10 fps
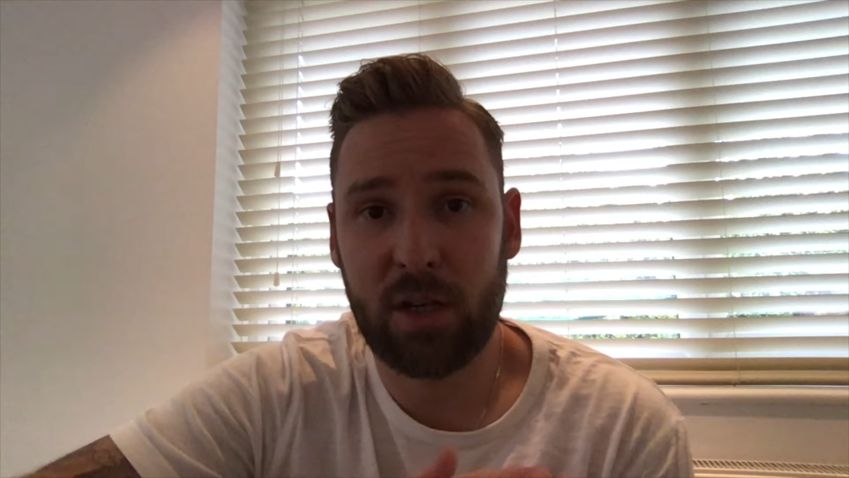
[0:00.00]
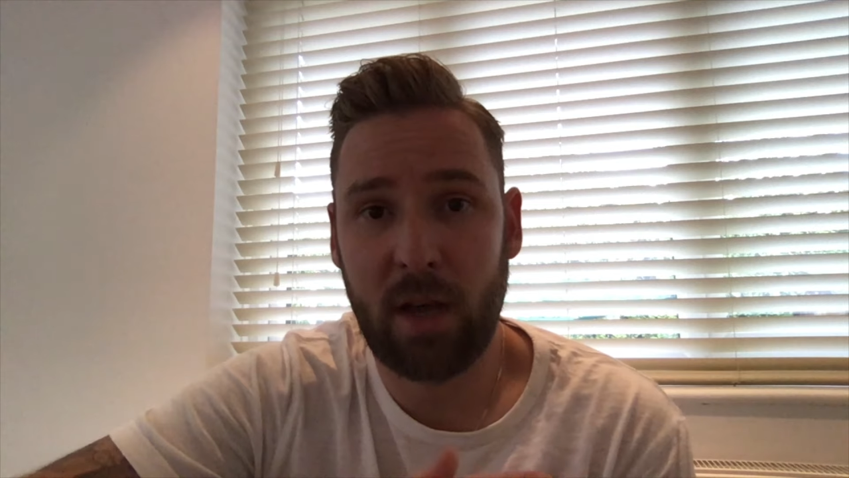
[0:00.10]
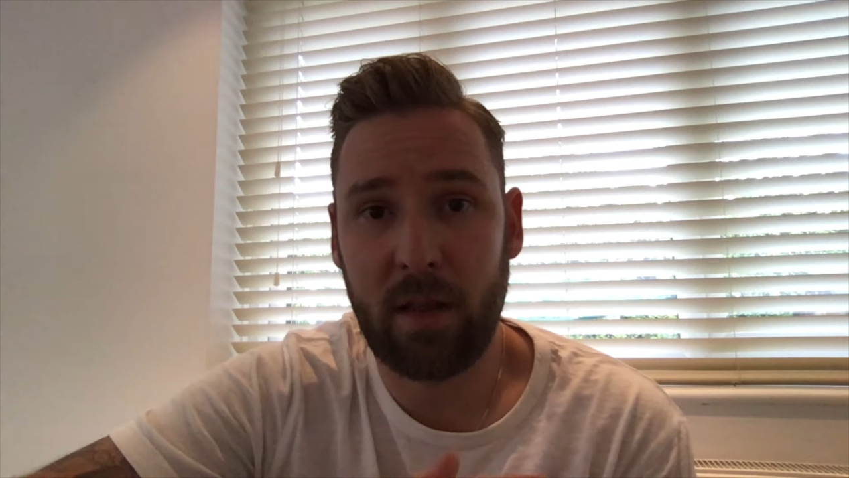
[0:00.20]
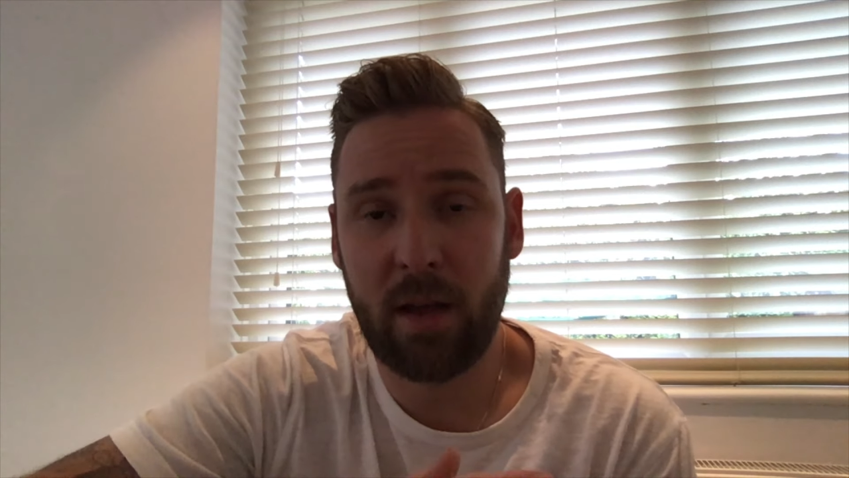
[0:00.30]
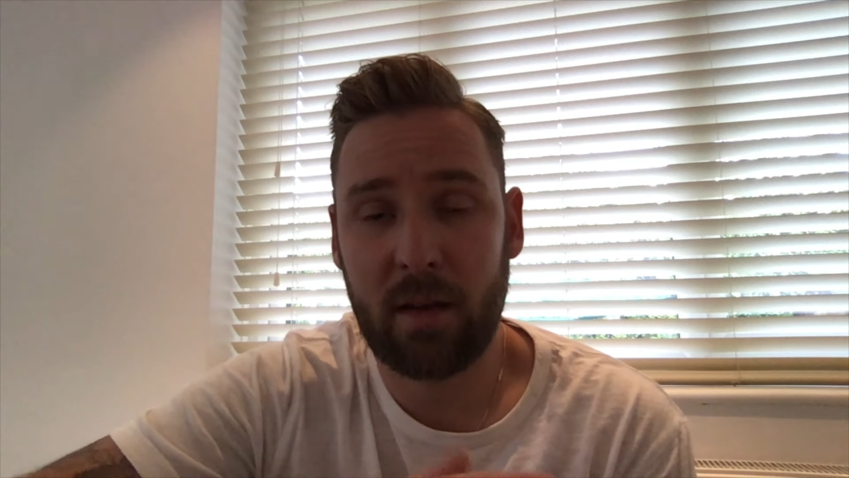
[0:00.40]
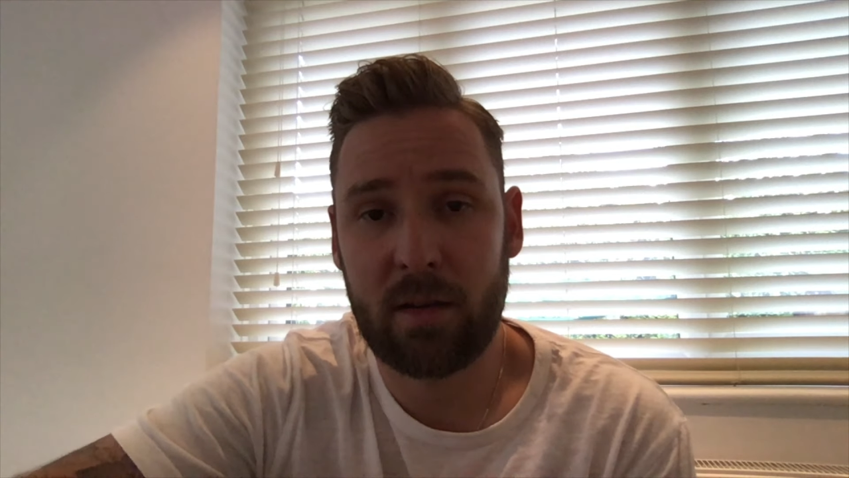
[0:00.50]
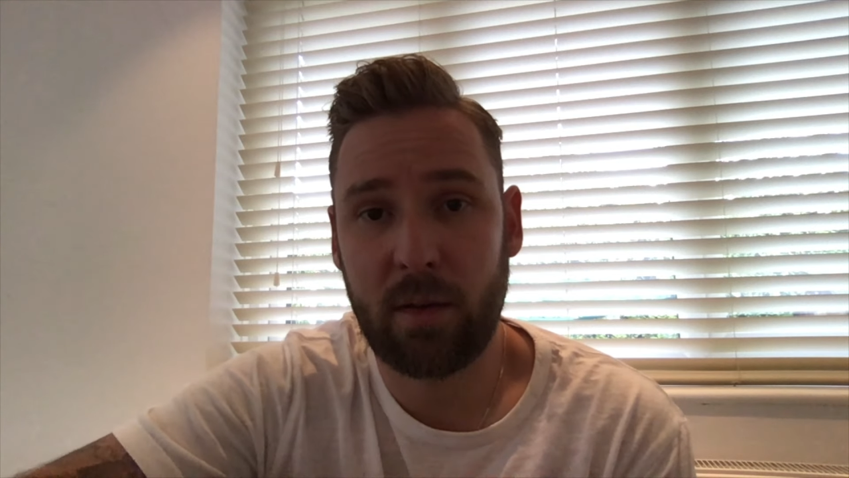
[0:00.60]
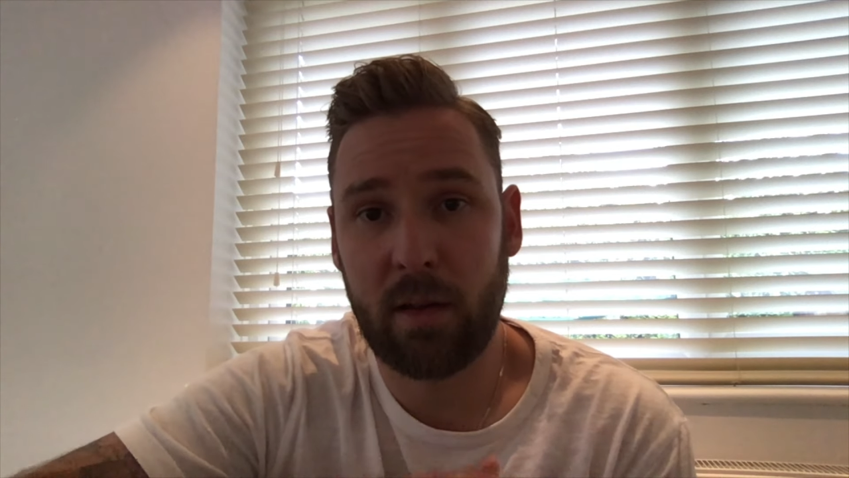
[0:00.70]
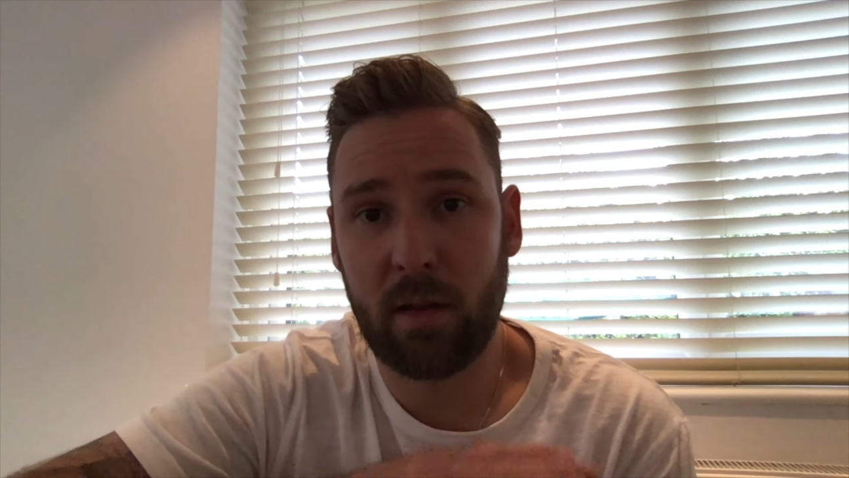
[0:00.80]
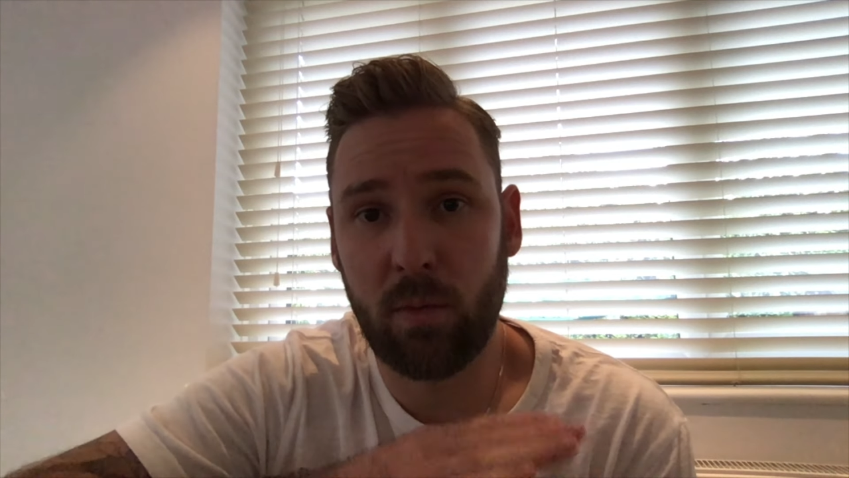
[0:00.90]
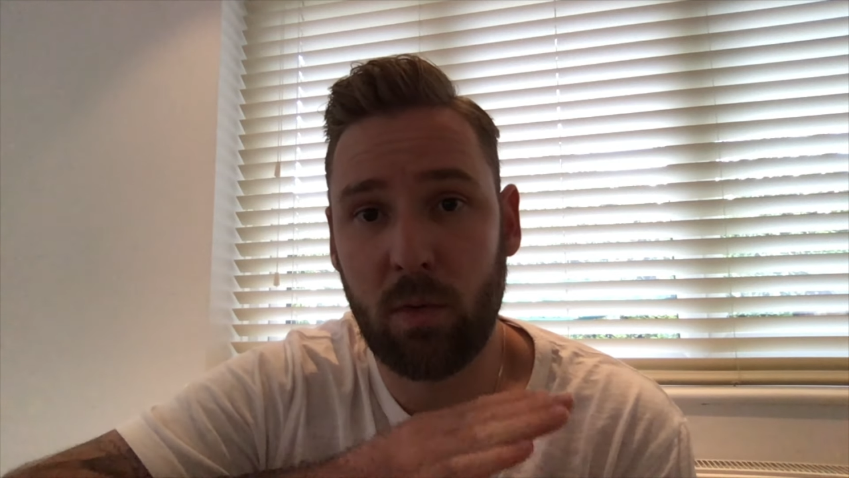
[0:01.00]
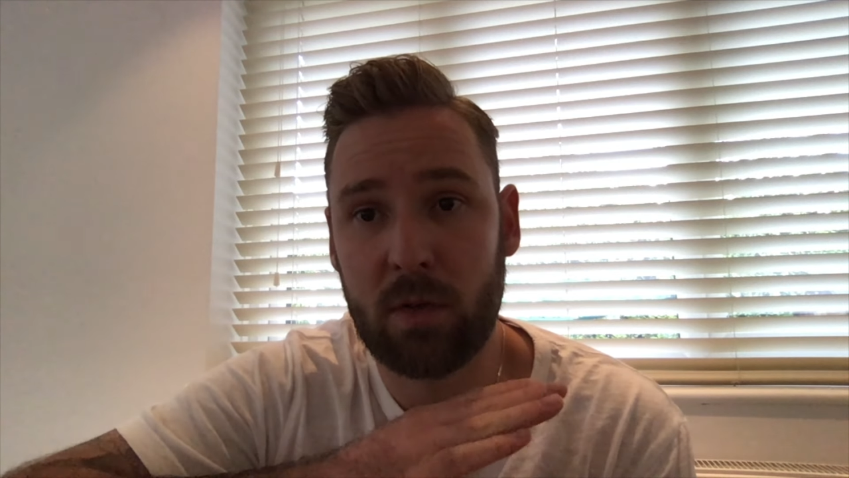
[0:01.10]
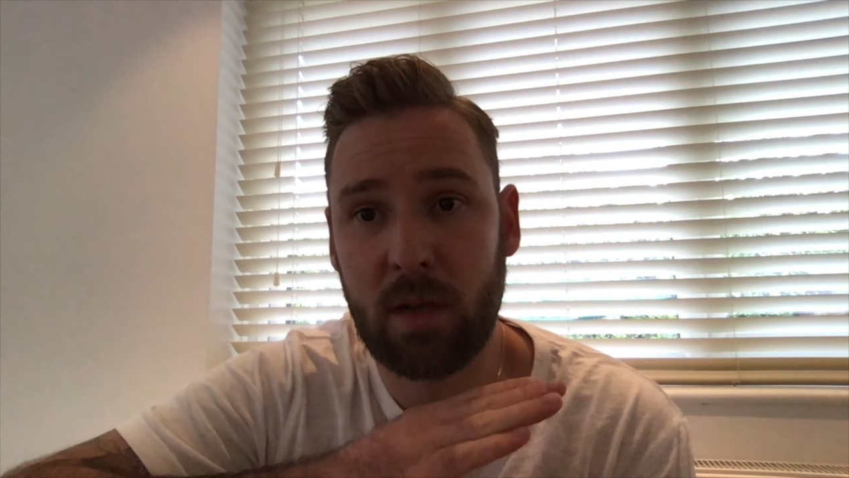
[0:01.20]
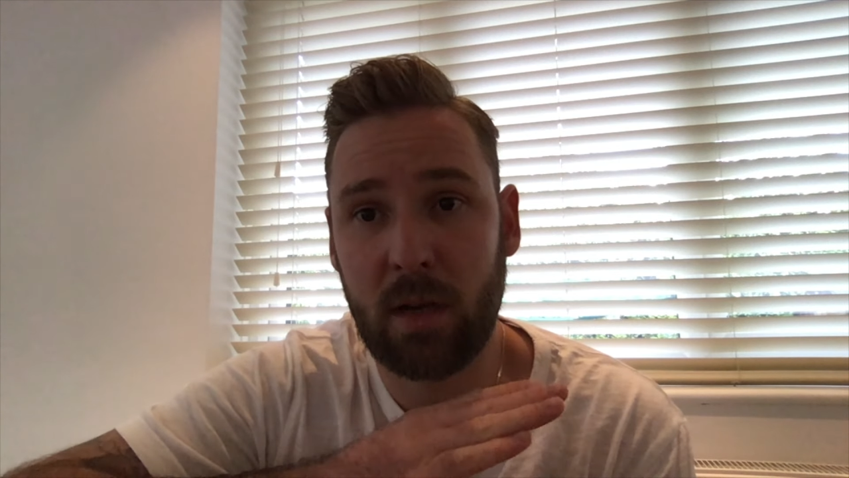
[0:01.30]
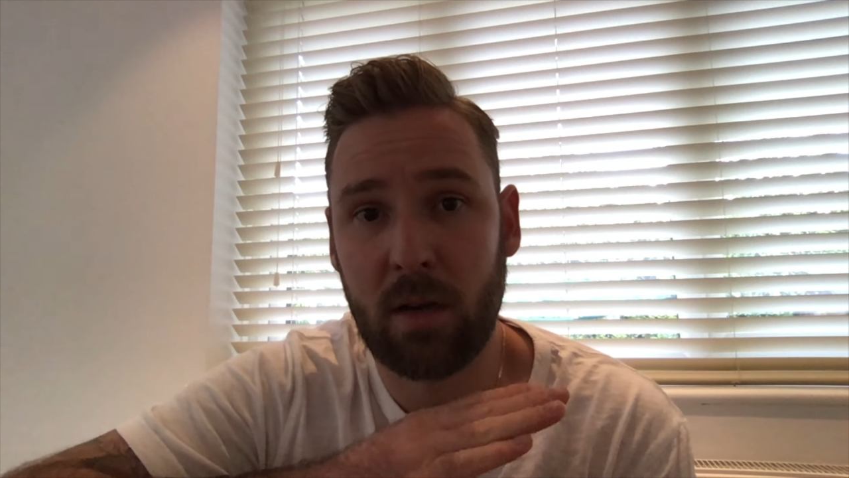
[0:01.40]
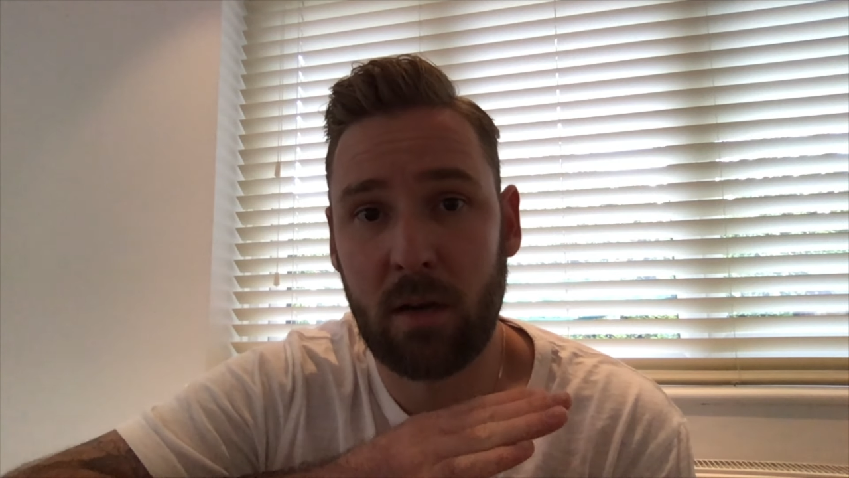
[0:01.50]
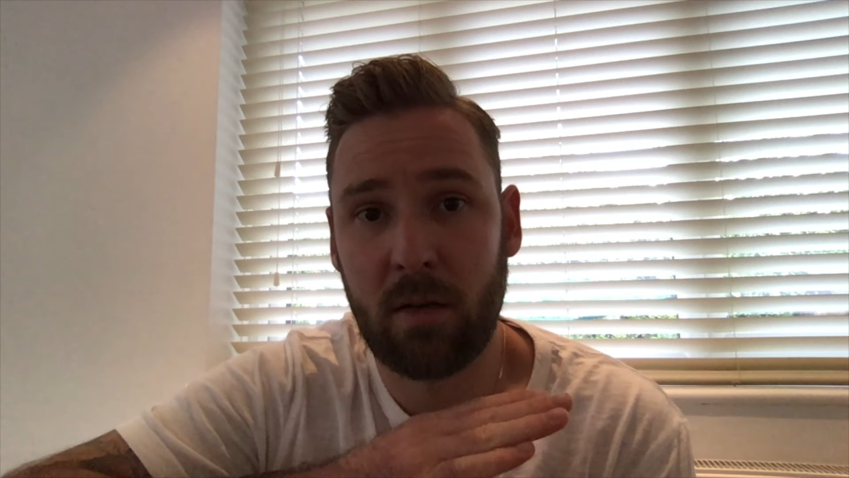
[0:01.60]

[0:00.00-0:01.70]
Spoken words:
other so that the water